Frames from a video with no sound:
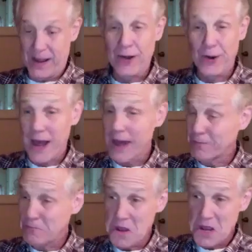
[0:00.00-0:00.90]
internet.
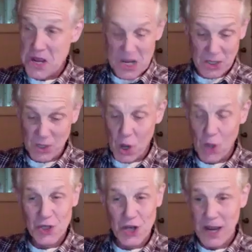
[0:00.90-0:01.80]
It's
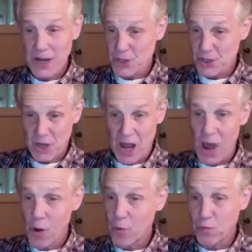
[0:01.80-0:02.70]
all changed
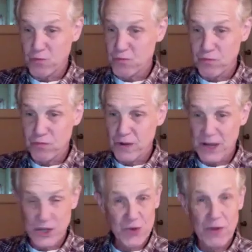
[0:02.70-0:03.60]
how
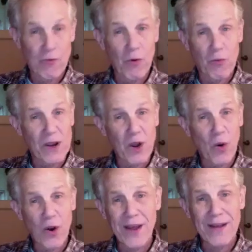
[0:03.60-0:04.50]
history will
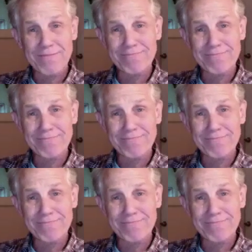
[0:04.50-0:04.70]
record it